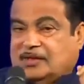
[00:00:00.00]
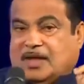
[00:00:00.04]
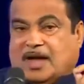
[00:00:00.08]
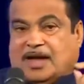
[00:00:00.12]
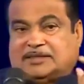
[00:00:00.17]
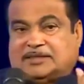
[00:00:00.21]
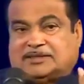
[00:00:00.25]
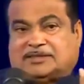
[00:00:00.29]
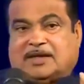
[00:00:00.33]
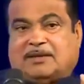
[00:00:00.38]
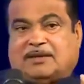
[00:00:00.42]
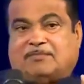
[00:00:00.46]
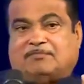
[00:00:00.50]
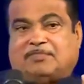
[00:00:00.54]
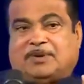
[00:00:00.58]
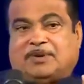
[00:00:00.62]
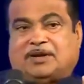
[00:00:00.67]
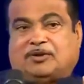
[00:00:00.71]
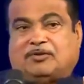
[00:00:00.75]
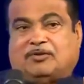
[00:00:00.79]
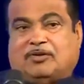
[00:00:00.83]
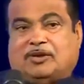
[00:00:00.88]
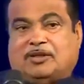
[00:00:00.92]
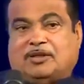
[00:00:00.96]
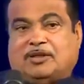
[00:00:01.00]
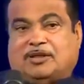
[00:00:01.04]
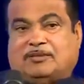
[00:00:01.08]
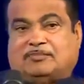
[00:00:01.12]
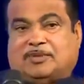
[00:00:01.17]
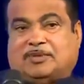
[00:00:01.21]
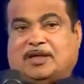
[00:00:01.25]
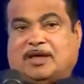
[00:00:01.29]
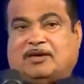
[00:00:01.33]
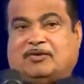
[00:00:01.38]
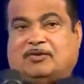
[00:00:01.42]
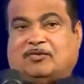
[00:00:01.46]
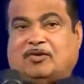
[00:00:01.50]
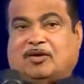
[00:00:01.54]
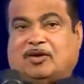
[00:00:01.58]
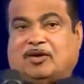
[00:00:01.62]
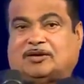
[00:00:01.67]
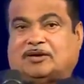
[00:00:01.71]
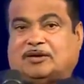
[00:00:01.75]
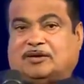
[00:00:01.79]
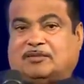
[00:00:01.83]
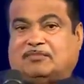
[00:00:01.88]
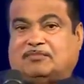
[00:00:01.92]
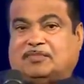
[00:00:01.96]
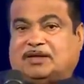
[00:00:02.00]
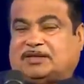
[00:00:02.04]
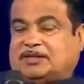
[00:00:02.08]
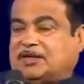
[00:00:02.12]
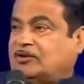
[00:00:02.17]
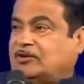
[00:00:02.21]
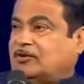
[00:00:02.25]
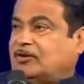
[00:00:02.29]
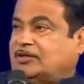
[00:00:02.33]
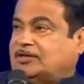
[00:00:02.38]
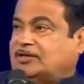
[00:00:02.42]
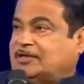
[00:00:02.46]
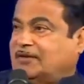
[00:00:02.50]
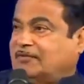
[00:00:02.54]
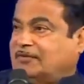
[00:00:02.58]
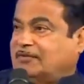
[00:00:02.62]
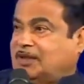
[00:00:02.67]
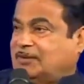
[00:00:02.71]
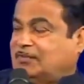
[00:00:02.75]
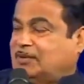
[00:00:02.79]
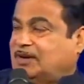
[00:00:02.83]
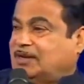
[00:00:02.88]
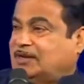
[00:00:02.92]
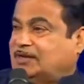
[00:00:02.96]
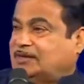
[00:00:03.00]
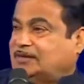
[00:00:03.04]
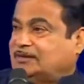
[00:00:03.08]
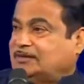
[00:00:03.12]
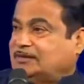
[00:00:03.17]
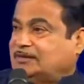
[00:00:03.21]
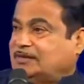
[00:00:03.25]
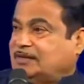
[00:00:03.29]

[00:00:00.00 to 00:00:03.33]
the Assam Petroleum, they have got methanol is available.